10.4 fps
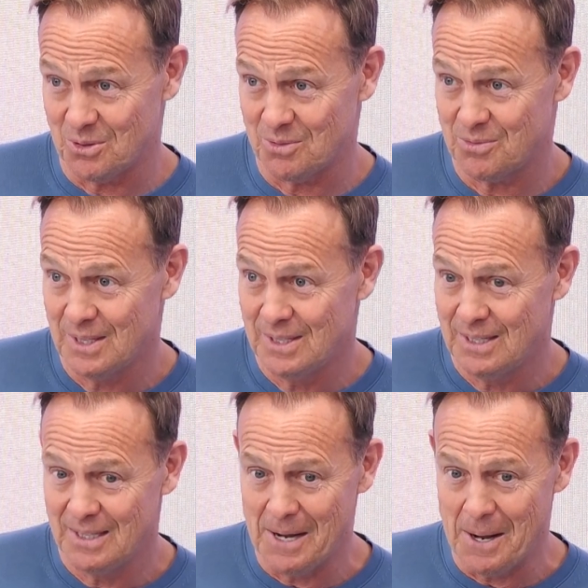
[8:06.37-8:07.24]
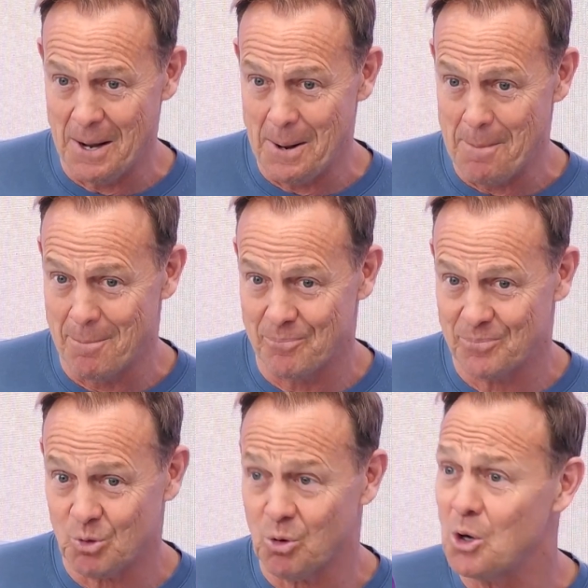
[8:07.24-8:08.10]
of
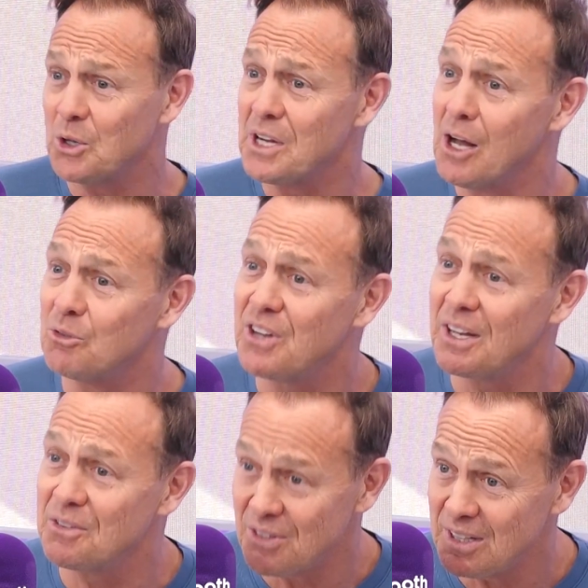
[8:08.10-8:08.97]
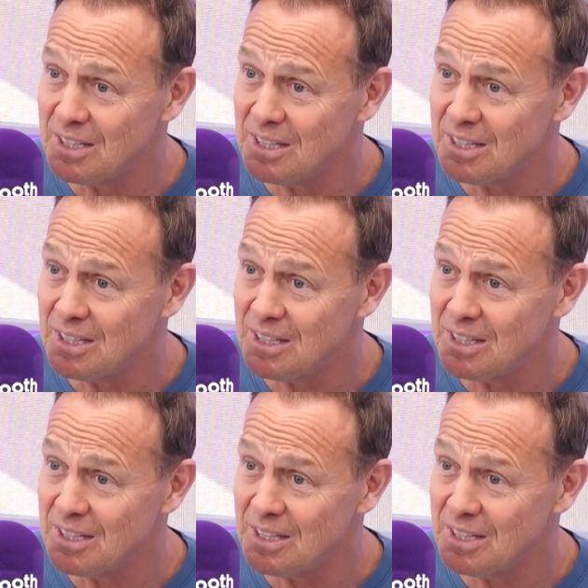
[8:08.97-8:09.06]
Crocodile Dundee